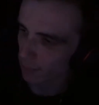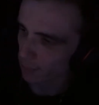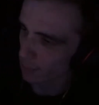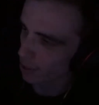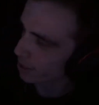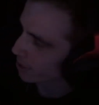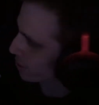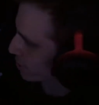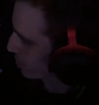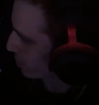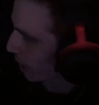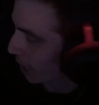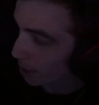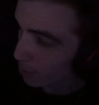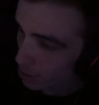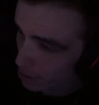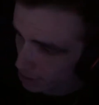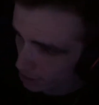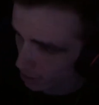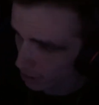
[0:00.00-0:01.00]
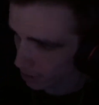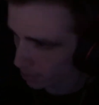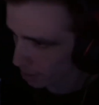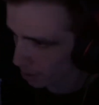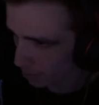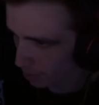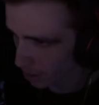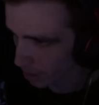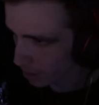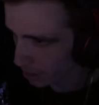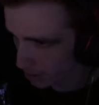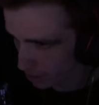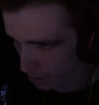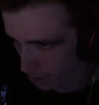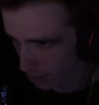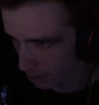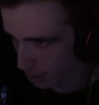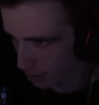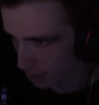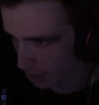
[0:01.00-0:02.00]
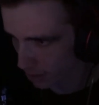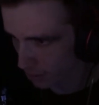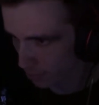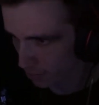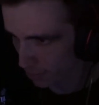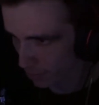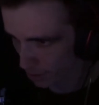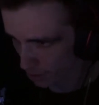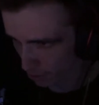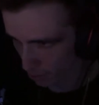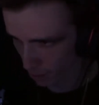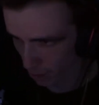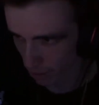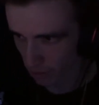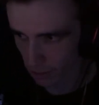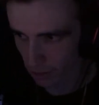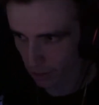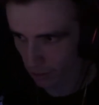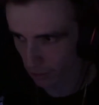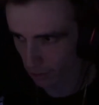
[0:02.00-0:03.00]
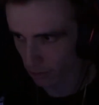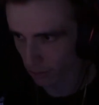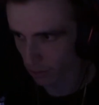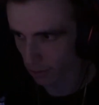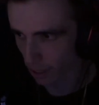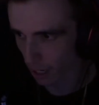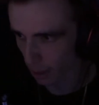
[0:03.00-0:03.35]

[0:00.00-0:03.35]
I wasn't there, by the way. I didn't see this. This is what I was told.